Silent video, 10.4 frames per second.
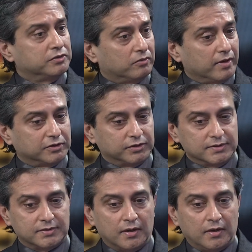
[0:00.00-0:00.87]

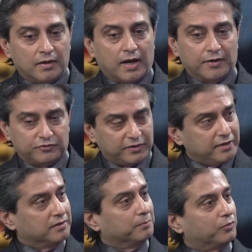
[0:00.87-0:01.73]
corrections, I have
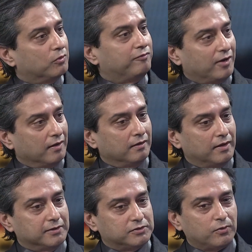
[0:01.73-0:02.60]
seen the profile,
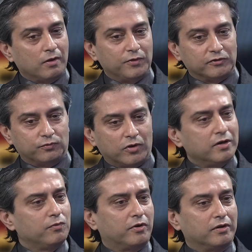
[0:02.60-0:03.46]
and it's always
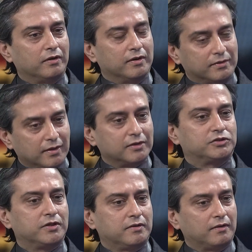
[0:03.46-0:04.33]
very, very
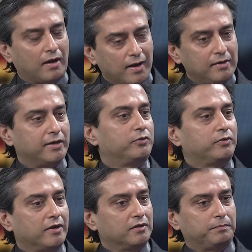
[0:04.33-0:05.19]
intelligent, highly
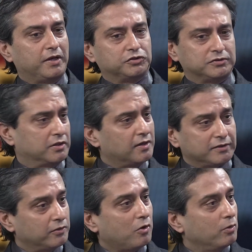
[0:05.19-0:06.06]
educated patients, and
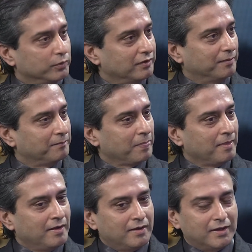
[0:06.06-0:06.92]
nothing wrong with them.
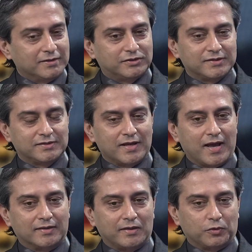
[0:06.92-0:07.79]
It's just
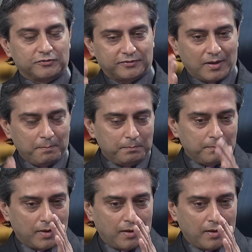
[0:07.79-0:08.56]
that there was some